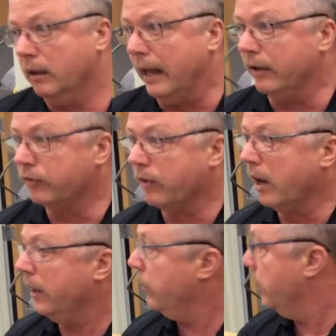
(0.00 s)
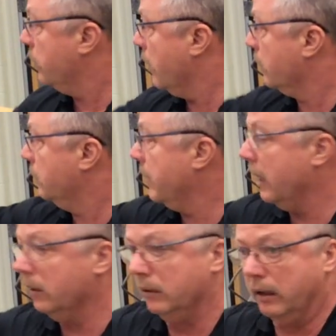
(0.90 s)
Last Friday we talked
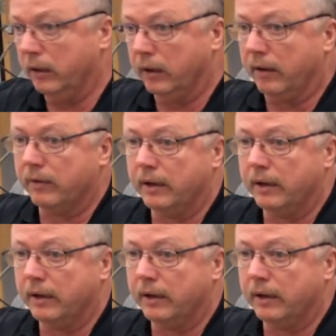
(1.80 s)
about and gave